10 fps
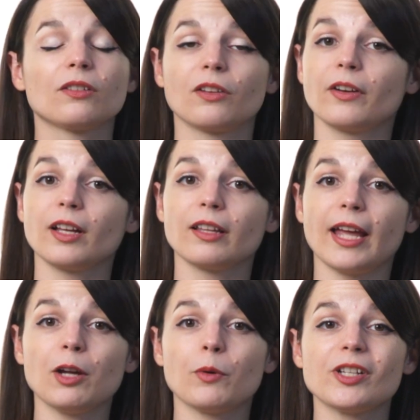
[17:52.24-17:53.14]
Learning a
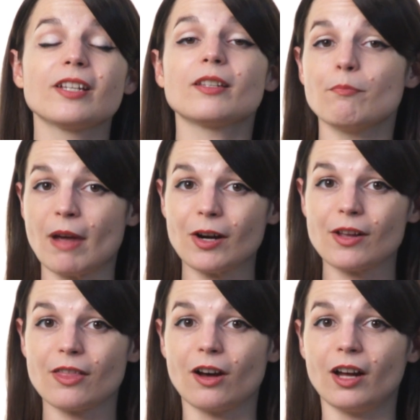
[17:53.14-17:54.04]
language is a
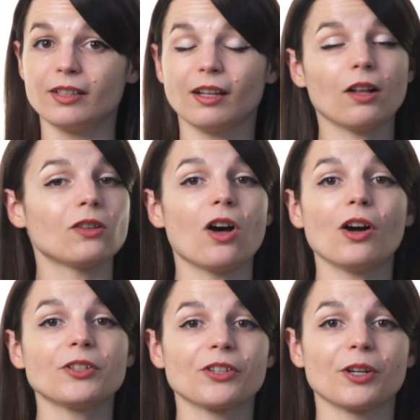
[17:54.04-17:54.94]
marathon, a
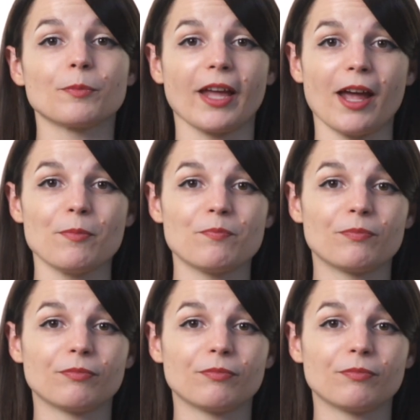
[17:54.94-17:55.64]
long-term game.